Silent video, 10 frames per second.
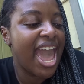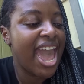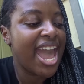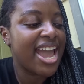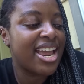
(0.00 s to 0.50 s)

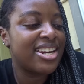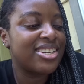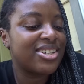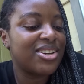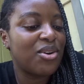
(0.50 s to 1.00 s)

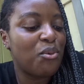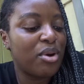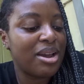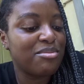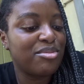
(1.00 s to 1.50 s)
And
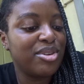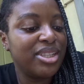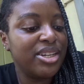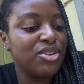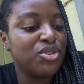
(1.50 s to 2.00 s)
what I'm
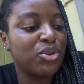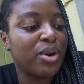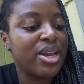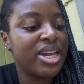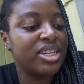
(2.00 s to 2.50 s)
really
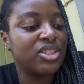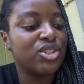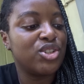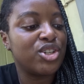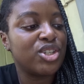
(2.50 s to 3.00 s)
enjoying
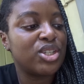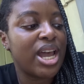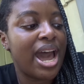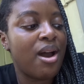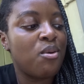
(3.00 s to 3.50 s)
is just
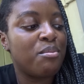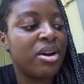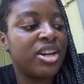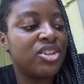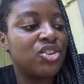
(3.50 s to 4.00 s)
how
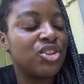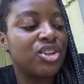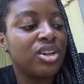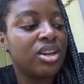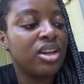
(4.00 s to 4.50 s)
much
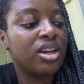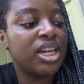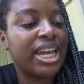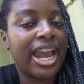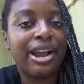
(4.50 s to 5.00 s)

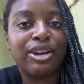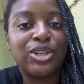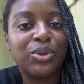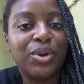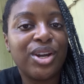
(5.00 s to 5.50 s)

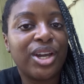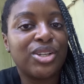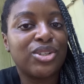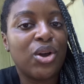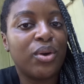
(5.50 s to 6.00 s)
character work
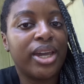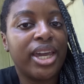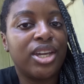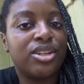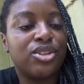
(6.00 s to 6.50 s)
is going
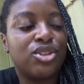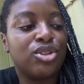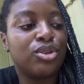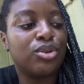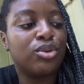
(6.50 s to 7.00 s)

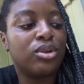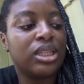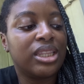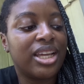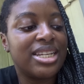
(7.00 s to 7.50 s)
into
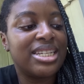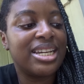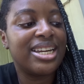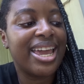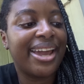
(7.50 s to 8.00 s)

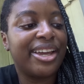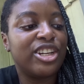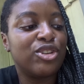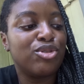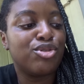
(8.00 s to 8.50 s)
London
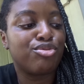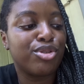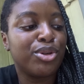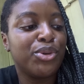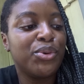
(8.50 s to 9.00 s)
and
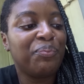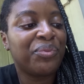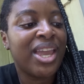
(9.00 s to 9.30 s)
Drew.